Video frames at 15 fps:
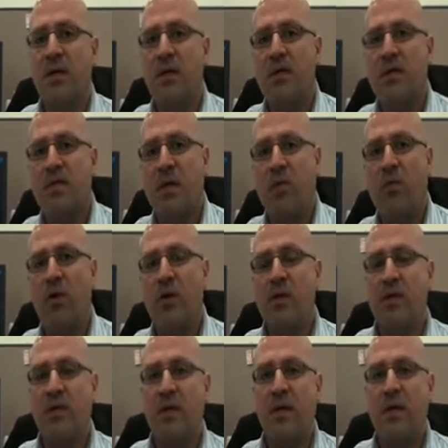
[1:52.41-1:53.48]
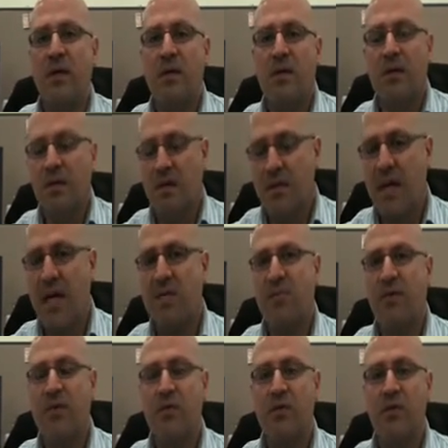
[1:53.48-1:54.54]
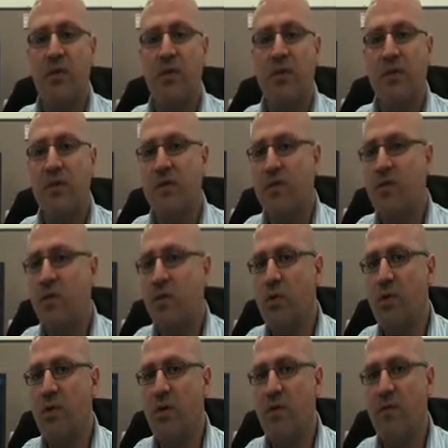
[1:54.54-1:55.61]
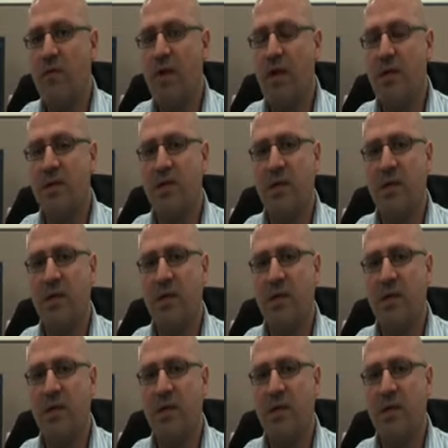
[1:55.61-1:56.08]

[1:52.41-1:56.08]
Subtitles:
somewhat has been reduced as the forward curve flattens.